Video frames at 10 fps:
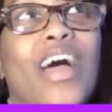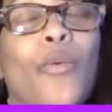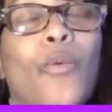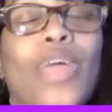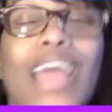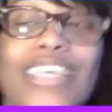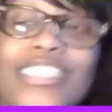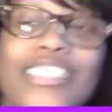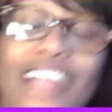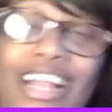when I
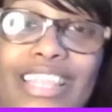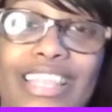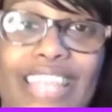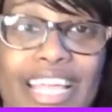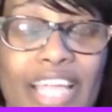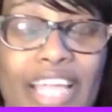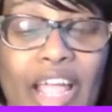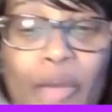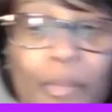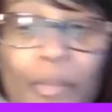started
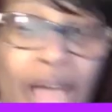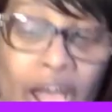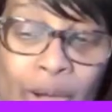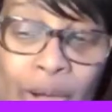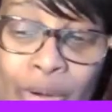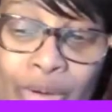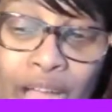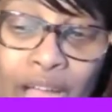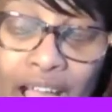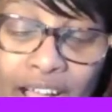thinking about